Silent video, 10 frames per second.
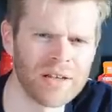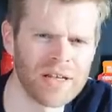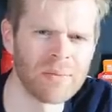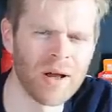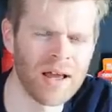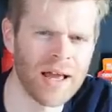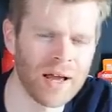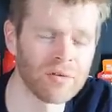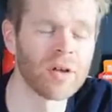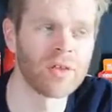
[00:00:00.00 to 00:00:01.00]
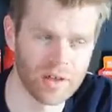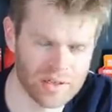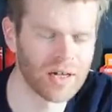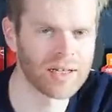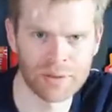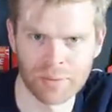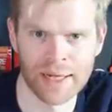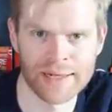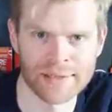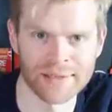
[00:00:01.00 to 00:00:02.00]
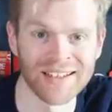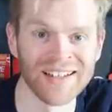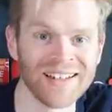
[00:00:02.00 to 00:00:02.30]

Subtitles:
that you might have that are cycling related.